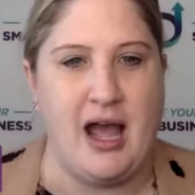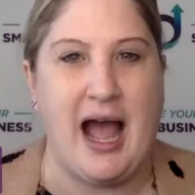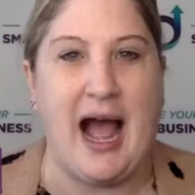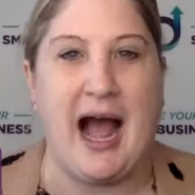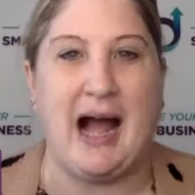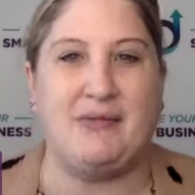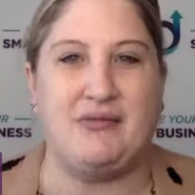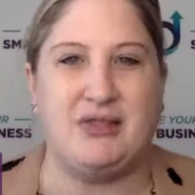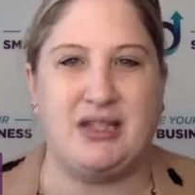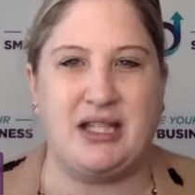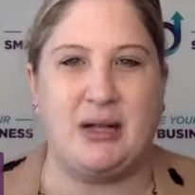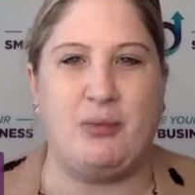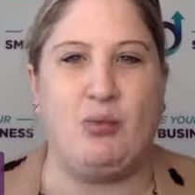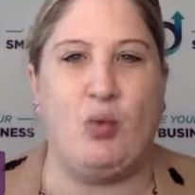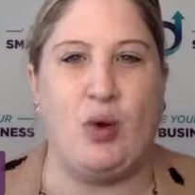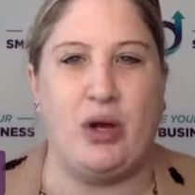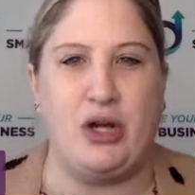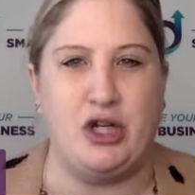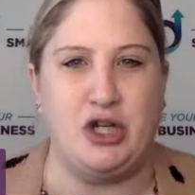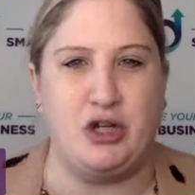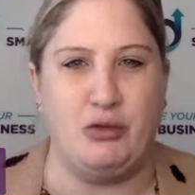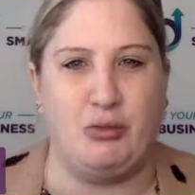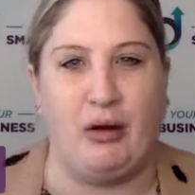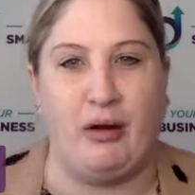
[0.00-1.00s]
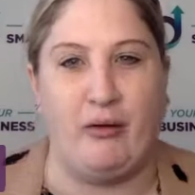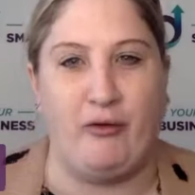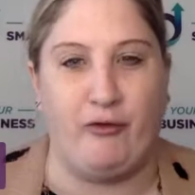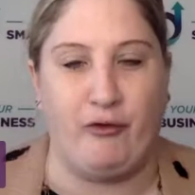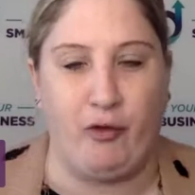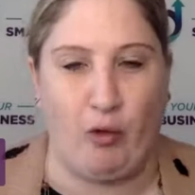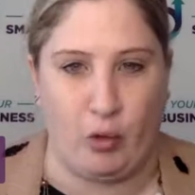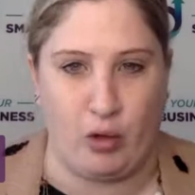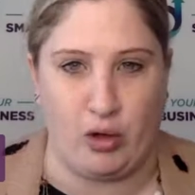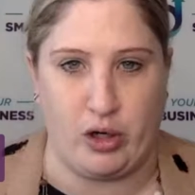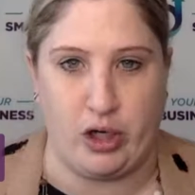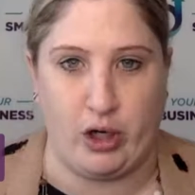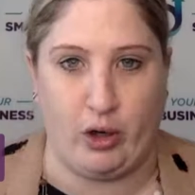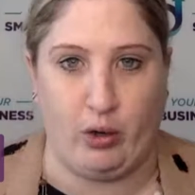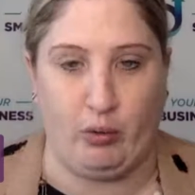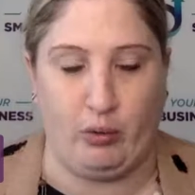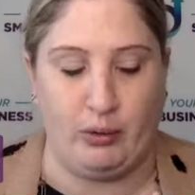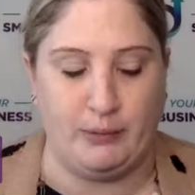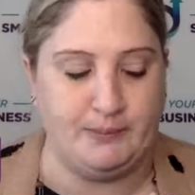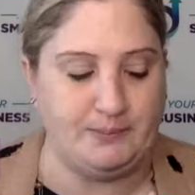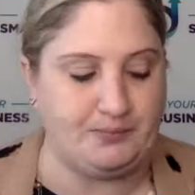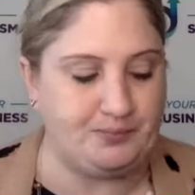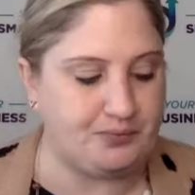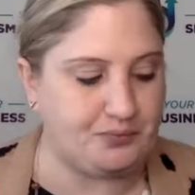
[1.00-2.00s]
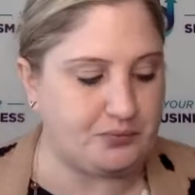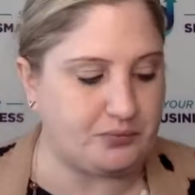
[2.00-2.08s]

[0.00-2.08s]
have someone do it for you.